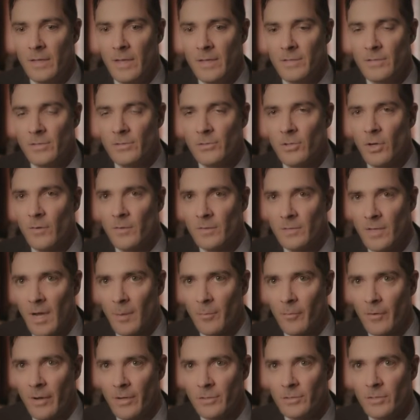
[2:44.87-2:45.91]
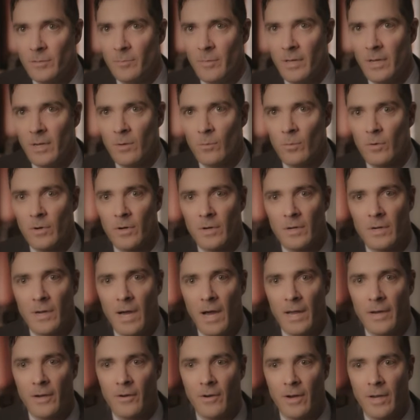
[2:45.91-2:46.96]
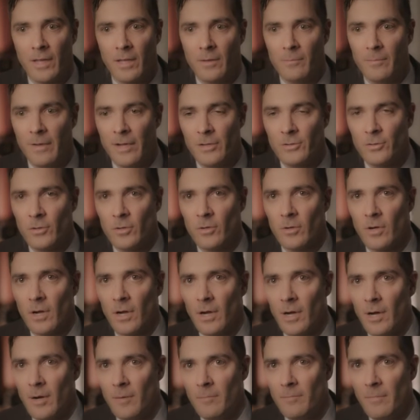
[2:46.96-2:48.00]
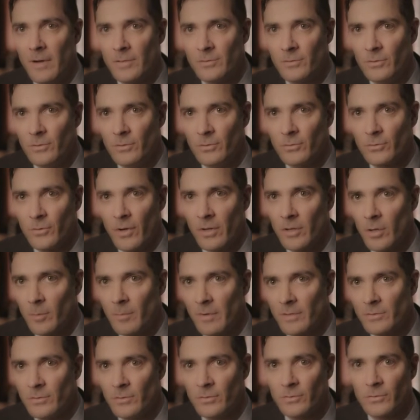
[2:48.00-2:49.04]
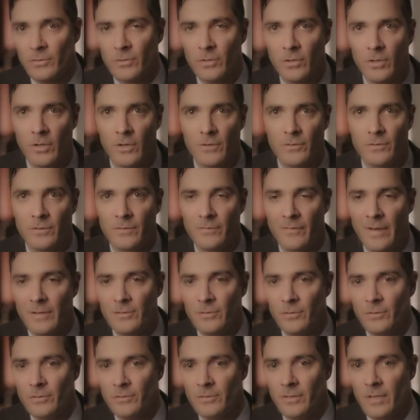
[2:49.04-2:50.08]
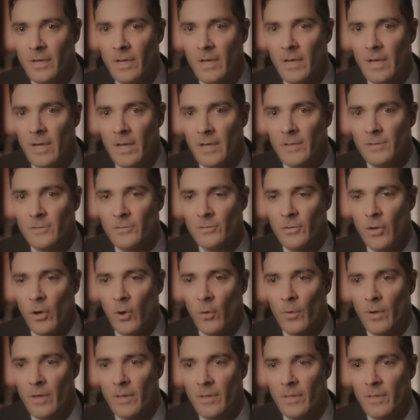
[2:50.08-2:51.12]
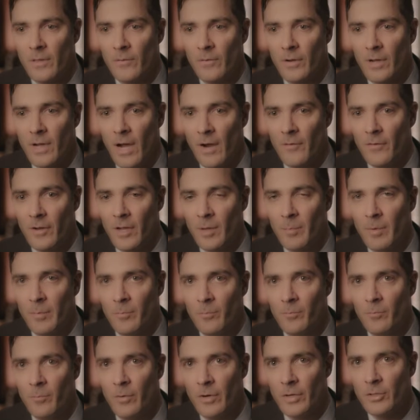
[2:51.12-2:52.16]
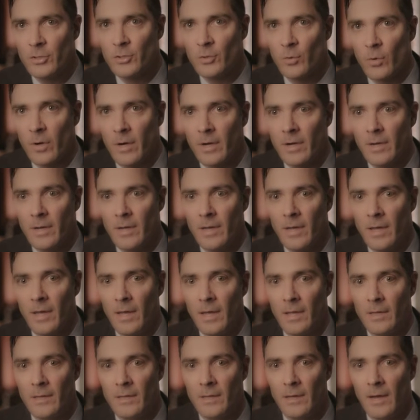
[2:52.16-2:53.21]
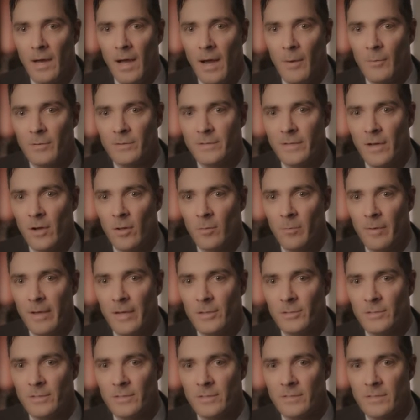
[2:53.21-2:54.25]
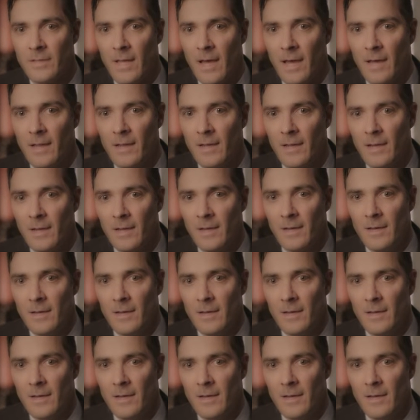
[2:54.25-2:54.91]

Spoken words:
It's a surface operation, meaning we're not near any major muscles or under muscles or nerves and vessels, so the recovery could be pretty short, and I would tell patients that